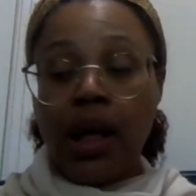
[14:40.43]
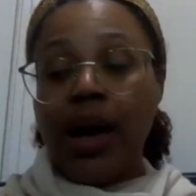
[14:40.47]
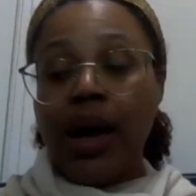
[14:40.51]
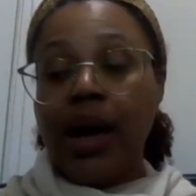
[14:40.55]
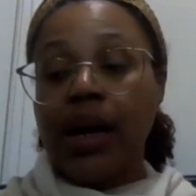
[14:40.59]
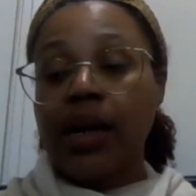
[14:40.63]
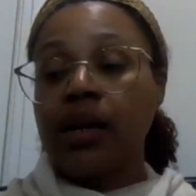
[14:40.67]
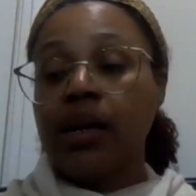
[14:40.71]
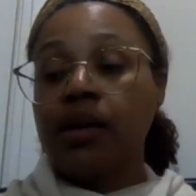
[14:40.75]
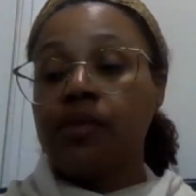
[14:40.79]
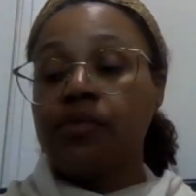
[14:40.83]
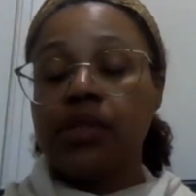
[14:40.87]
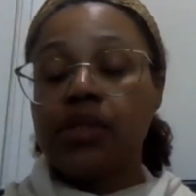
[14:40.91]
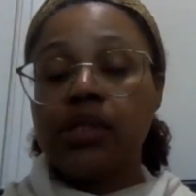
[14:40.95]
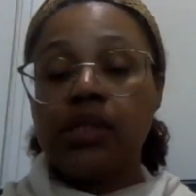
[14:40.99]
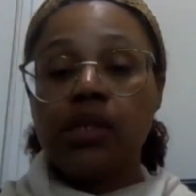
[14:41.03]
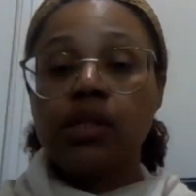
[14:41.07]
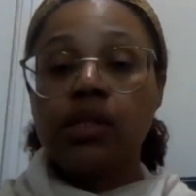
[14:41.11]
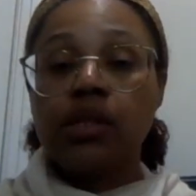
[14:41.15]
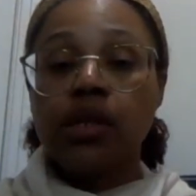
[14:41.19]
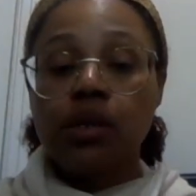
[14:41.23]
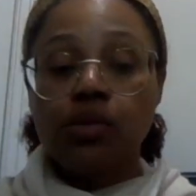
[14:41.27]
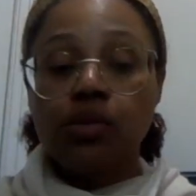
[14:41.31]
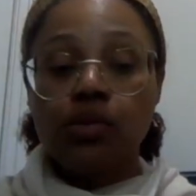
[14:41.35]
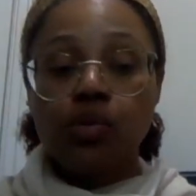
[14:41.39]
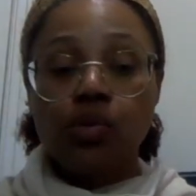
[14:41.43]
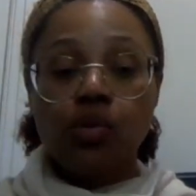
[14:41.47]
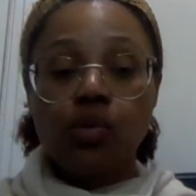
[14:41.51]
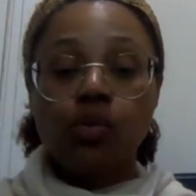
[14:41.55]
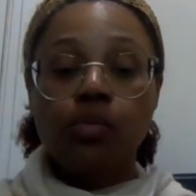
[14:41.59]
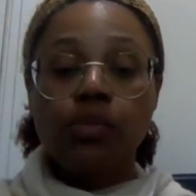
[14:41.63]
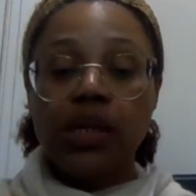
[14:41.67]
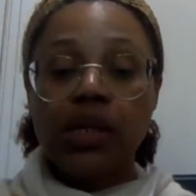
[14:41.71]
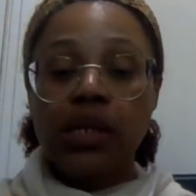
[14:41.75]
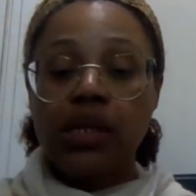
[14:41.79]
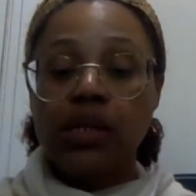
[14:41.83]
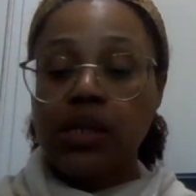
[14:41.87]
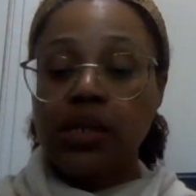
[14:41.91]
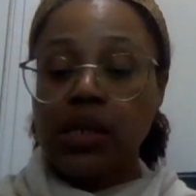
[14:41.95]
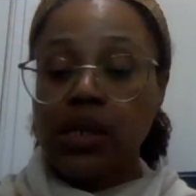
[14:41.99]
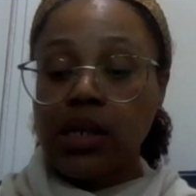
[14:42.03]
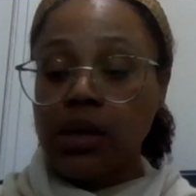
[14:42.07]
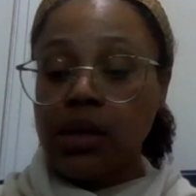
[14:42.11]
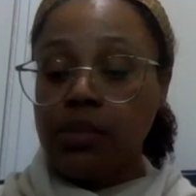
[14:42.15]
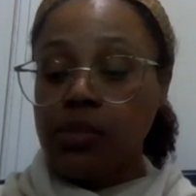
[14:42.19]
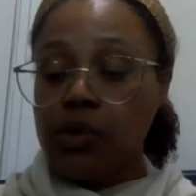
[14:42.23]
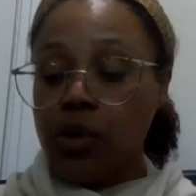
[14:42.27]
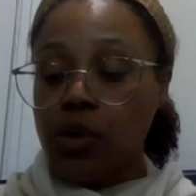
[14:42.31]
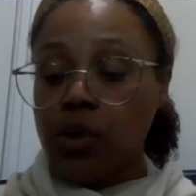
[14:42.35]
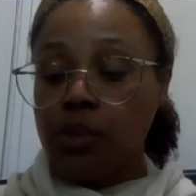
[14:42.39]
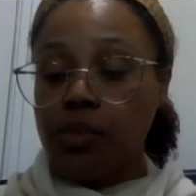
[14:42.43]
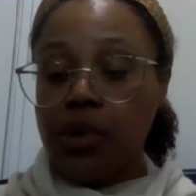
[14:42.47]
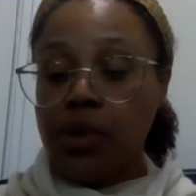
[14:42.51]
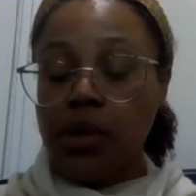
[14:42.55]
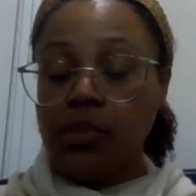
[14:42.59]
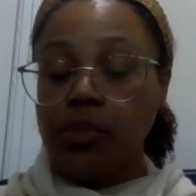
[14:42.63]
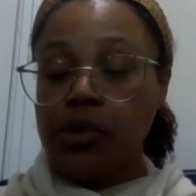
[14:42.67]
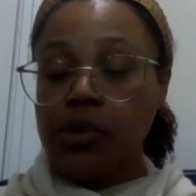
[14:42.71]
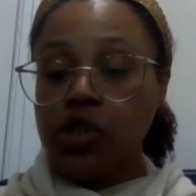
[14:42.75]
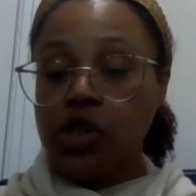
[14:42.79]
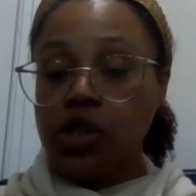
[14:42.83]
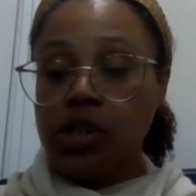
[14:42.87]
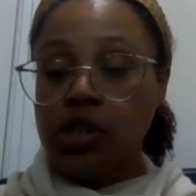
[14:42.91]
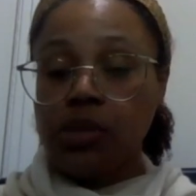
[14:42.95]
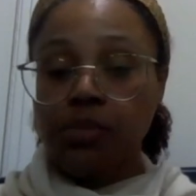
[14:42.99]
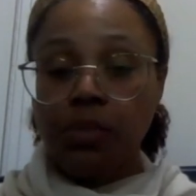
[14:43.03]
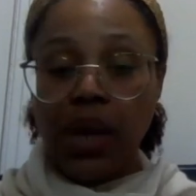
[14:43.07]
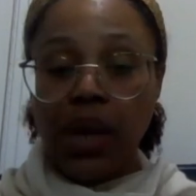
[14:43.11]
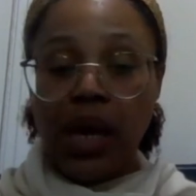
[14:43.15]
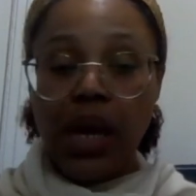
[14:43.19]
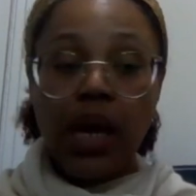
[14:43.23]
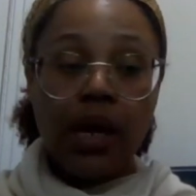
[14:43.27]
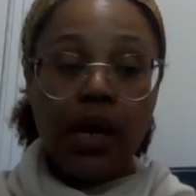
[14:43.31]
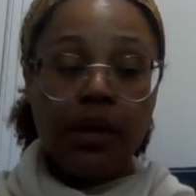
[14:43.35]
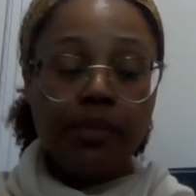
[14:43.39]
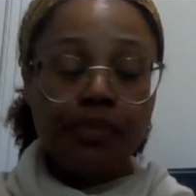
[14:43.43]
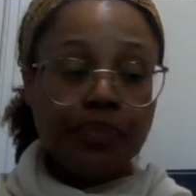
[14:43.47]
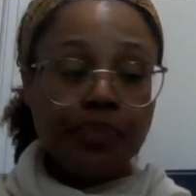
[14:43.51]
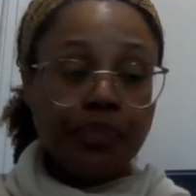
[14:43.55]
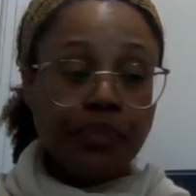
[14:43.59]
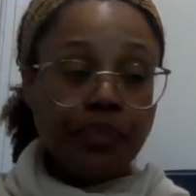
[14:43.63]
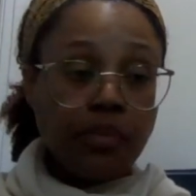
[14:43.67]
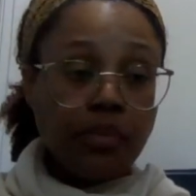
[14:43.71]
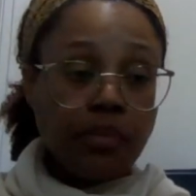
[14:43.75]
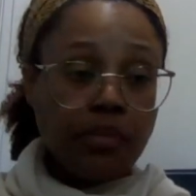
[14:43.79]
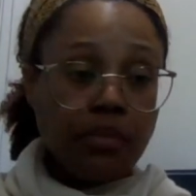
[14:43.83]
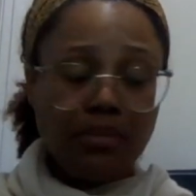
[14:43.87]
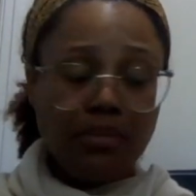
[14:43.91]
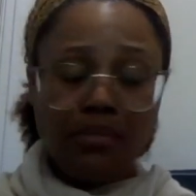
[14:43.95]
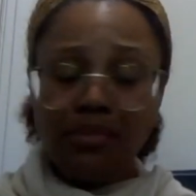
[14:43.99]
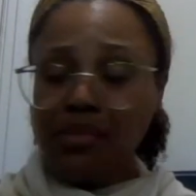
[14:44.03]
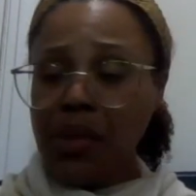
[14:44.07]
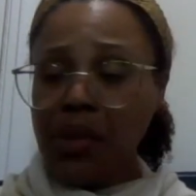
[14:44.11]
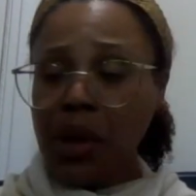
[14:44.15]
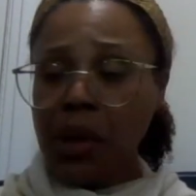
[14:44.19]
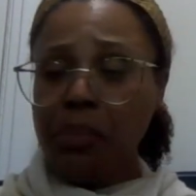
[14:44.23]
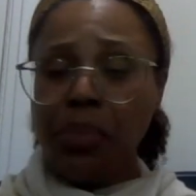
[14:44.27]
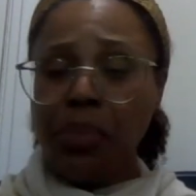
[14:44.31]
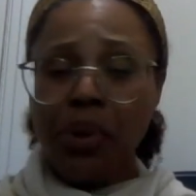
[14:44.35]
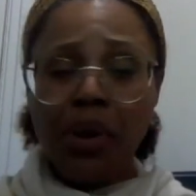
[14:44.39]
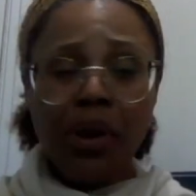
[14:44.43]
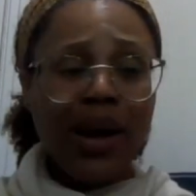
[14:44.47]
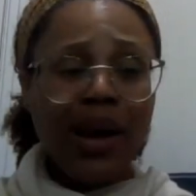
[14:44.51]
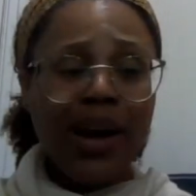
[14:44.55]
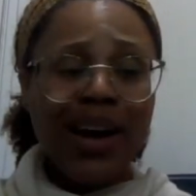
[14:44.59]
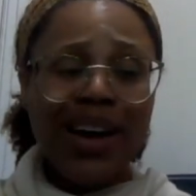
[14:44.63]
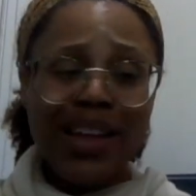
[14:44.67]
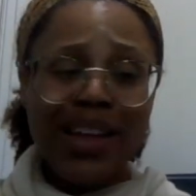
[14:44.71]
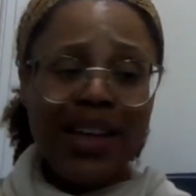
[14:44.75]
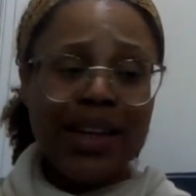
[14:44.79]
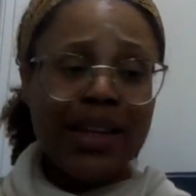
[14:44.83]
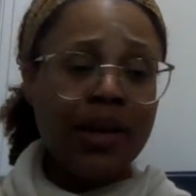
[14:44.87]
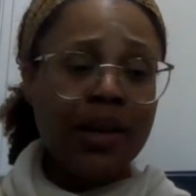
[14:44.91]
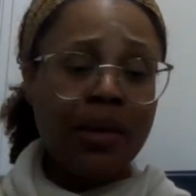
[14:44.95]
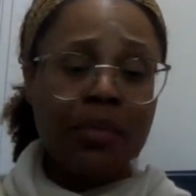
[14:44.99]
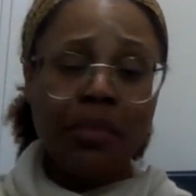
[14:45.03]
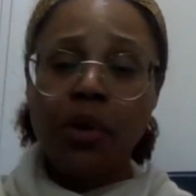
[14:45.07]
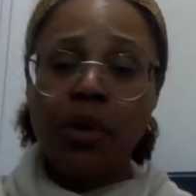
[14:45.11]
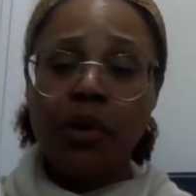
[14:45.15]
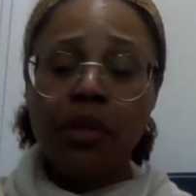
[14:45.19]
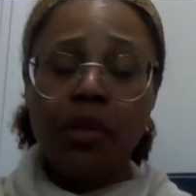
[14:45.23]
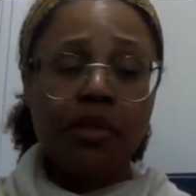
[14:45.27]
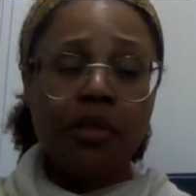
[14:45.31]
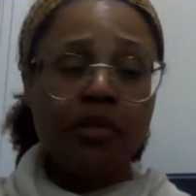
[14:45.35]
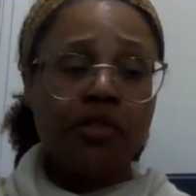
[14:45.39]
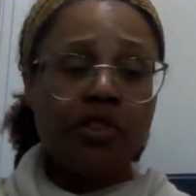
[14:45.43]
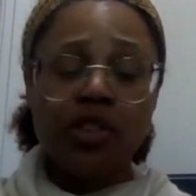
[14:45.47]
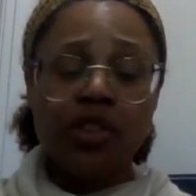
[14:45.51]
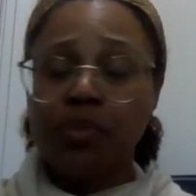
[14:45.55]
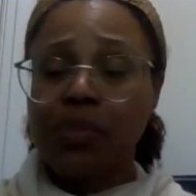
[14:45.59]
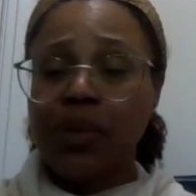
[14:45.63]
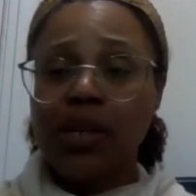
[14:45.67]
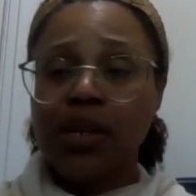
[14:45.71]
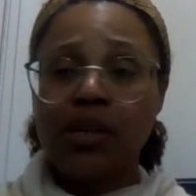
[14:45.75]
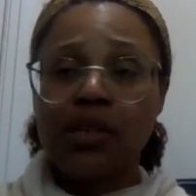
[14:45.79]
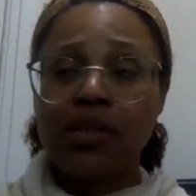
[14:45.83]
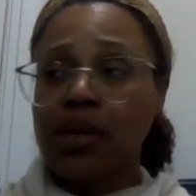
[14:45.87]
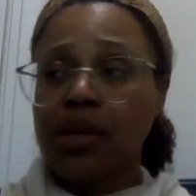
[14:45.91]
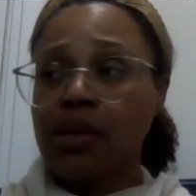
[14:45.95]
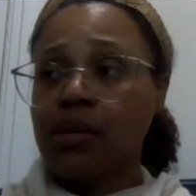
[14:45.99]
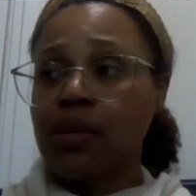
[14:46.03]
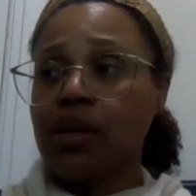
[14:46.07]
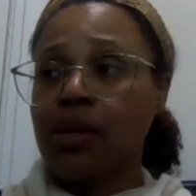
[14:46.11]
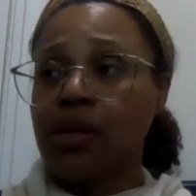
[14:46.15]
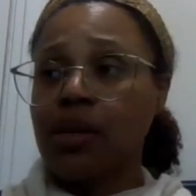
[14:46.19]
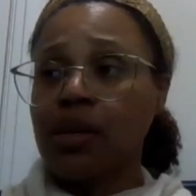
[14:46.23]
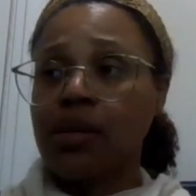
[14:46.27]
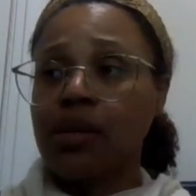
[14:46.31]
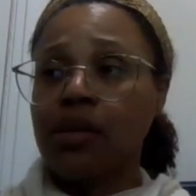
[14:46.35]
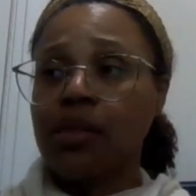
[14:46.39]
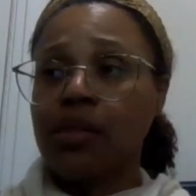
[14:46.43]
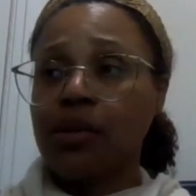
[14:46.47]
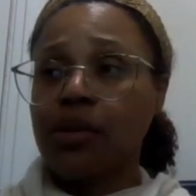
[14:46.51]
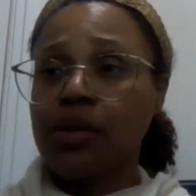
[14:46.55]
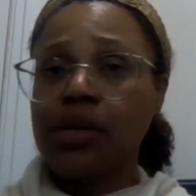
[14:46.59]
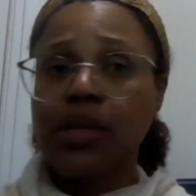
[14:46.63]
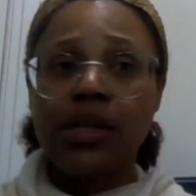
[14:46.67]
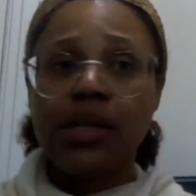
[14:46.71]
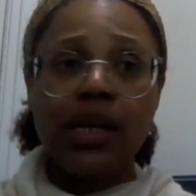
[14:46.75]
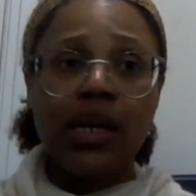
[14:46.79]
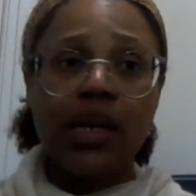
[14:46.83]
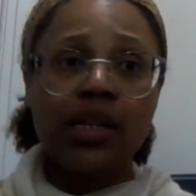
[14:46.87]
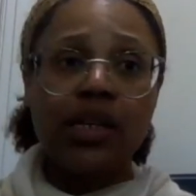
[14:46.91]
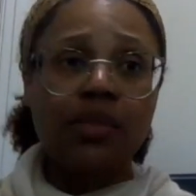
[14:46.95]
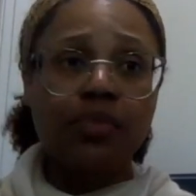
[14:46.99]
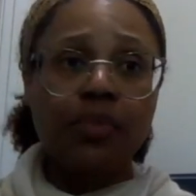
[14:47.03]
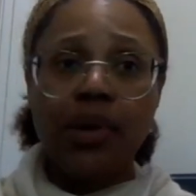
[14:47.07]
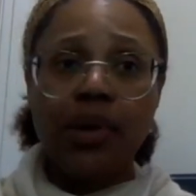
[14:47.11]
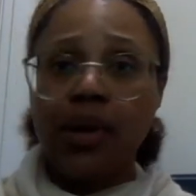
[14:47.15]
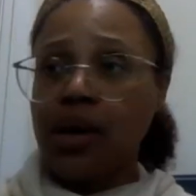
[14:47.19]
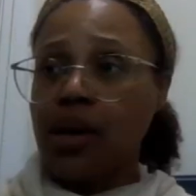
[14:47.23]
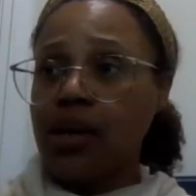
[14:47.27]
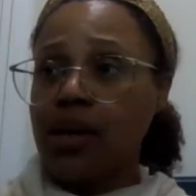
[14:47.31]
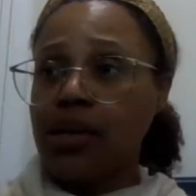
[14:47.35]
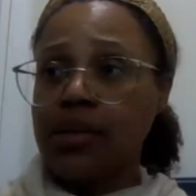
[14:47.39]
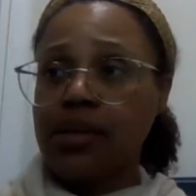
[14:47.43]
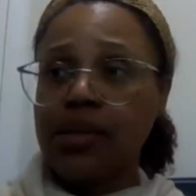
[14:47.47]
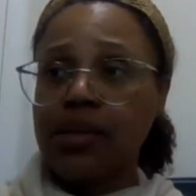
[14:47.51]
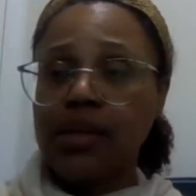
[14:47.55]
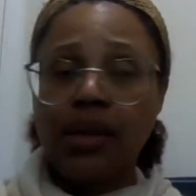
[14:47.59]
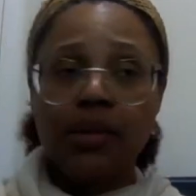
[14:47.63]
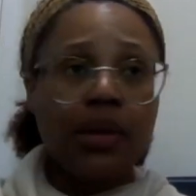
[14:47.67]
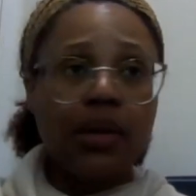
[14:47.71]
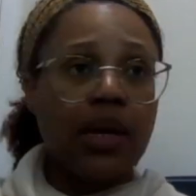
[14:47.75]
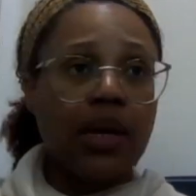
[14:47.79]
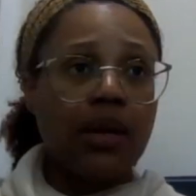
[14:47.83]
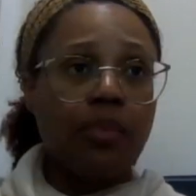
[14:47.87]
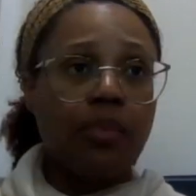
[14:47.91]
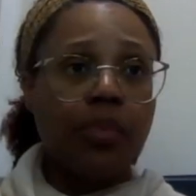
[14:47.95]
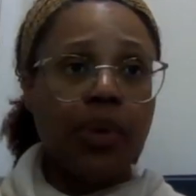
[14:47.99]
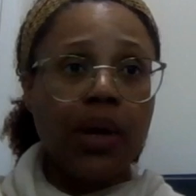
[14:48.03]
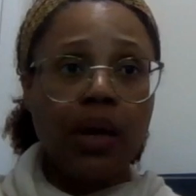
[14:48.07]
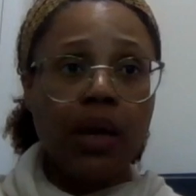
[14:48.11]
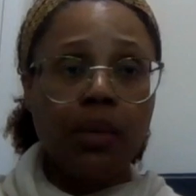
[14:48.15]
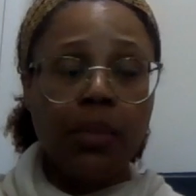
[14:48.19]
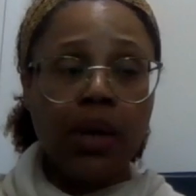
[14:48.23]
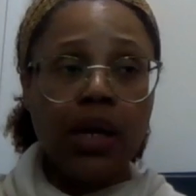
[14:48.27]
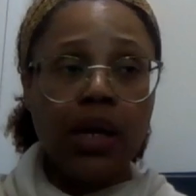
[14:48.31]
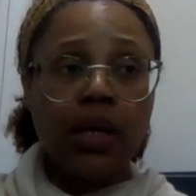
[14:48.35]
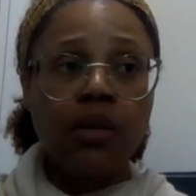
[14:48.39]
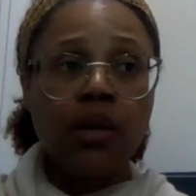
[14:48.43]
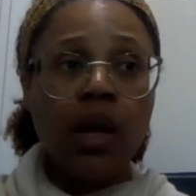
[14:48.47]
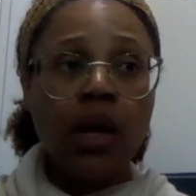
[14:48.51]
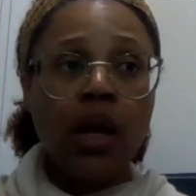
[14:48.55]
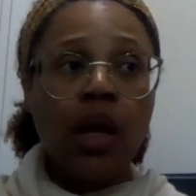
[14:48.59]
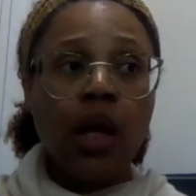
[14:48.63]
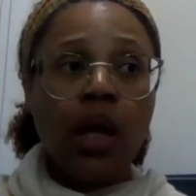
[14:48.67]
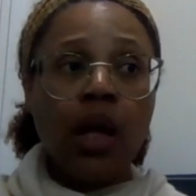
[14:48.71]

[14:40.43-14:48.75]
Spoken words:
And I've seen that so many times where people just pay per calendar month just because of 30 days pass, they get a payment.